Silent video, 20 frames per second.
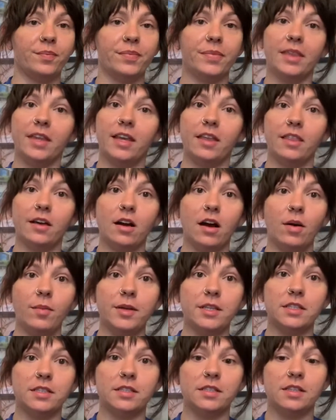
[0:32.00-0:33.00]
in the
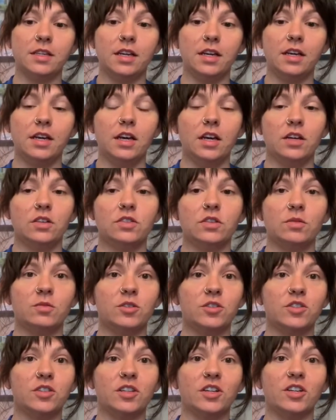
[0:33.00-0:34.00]
comments. So I'm
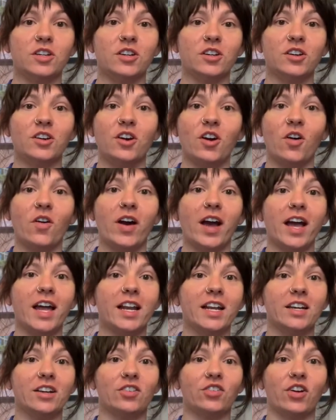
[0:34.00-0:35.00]
just gonna go ahead
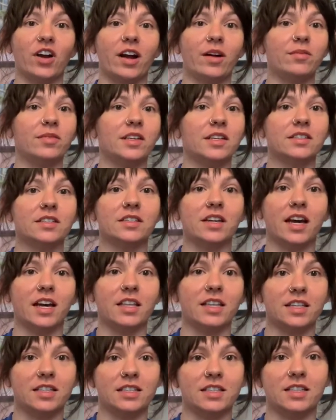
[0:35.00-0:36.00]
and grab this guy
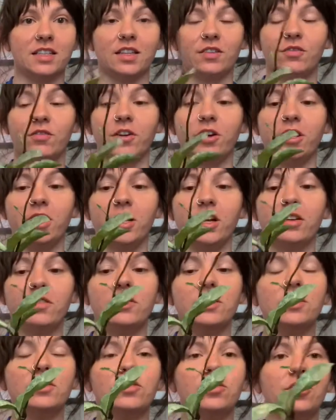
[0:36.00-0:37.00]
that's in the front of the
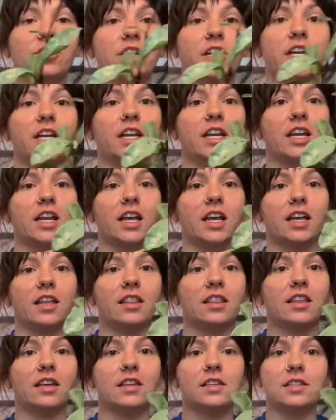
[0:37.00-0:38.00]
screen, and
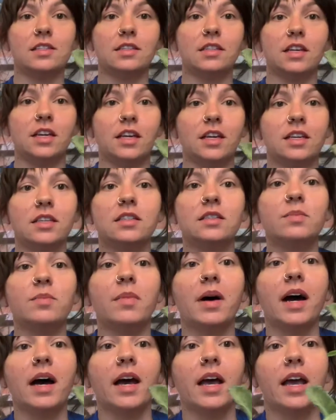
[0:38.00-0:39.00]
this is
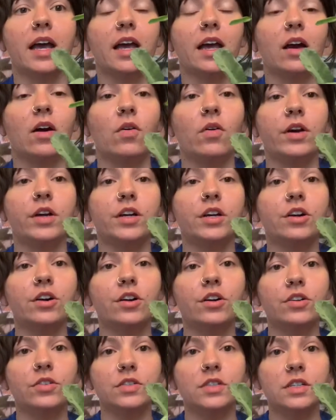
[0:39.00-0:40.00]
my Hoya
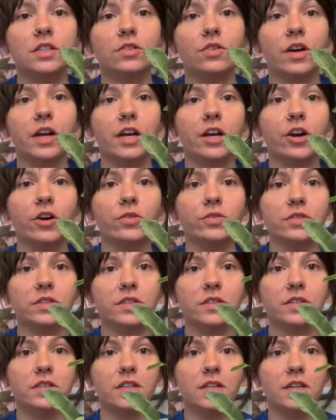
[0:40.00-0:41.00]
carnosa gray ghost.